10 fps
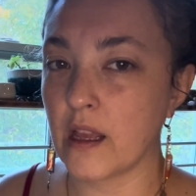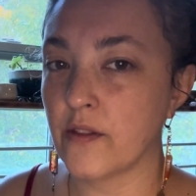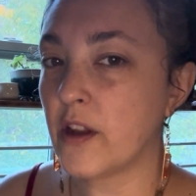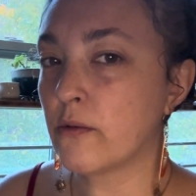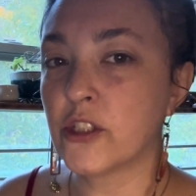
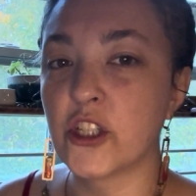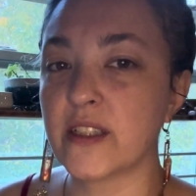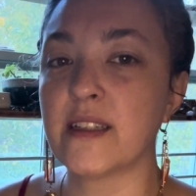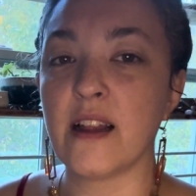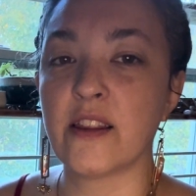there's
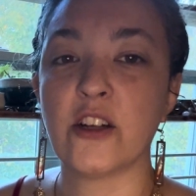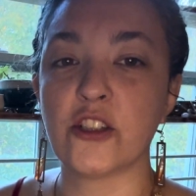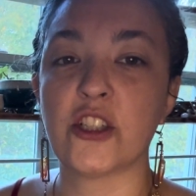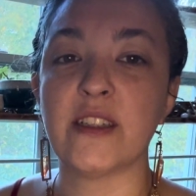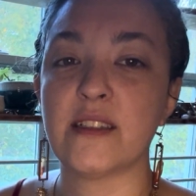
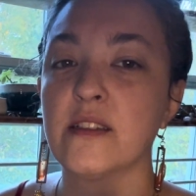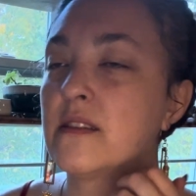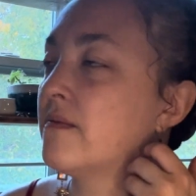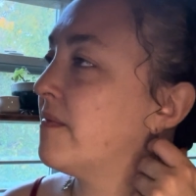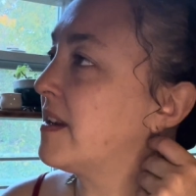just
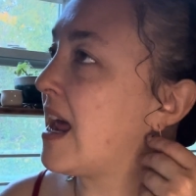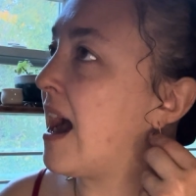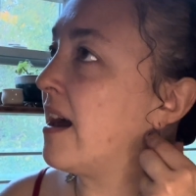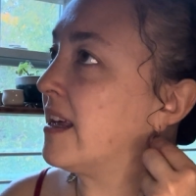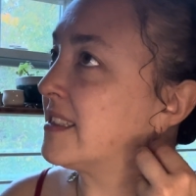
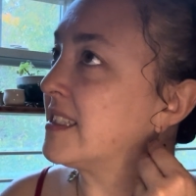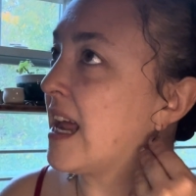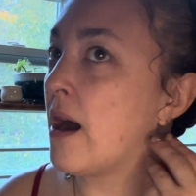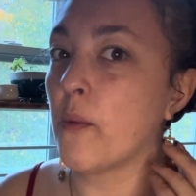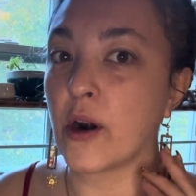not, it's
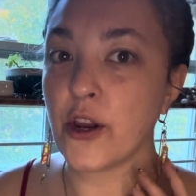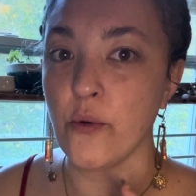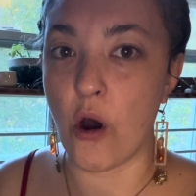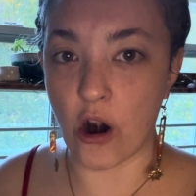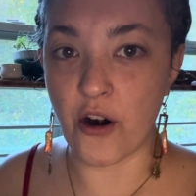not where you
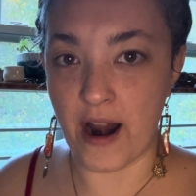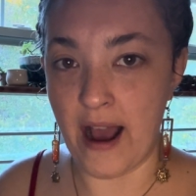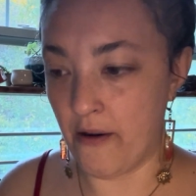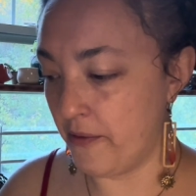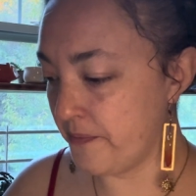are
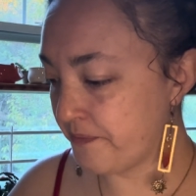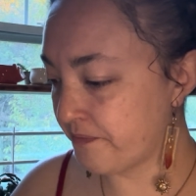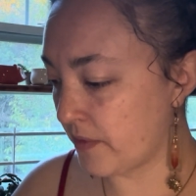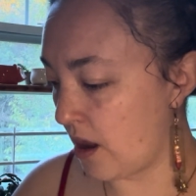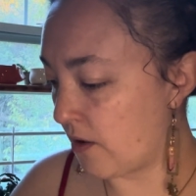now.
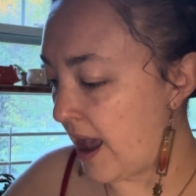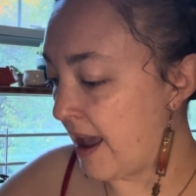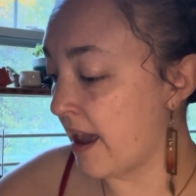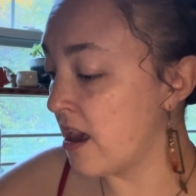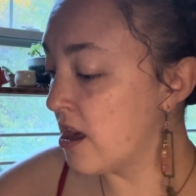
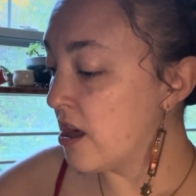Okay.